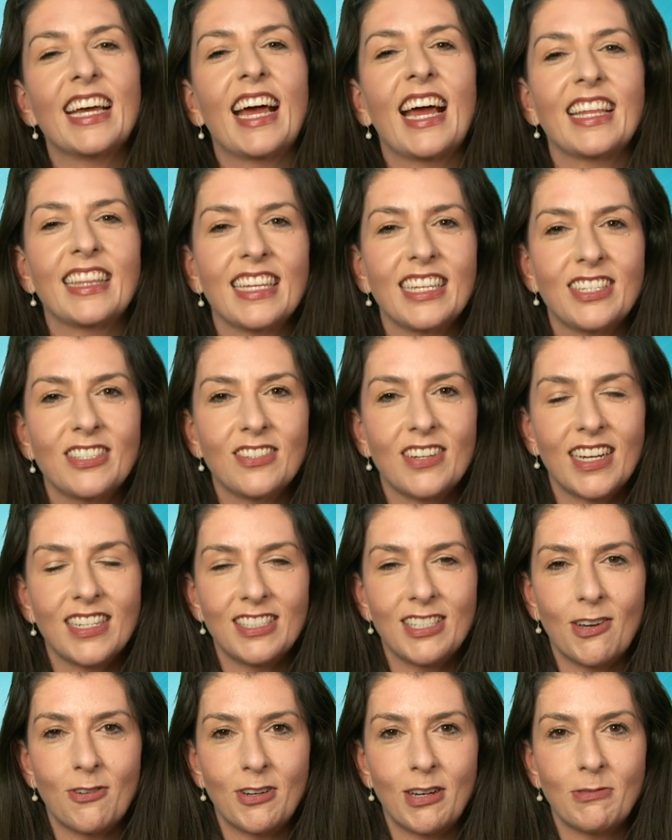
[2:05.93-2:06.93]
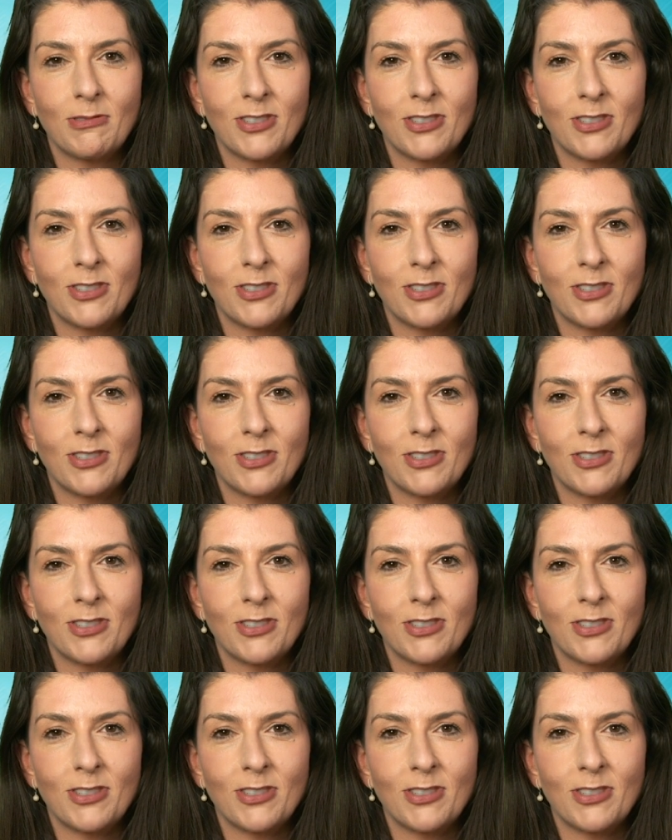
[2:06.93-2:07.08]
I think you guys know what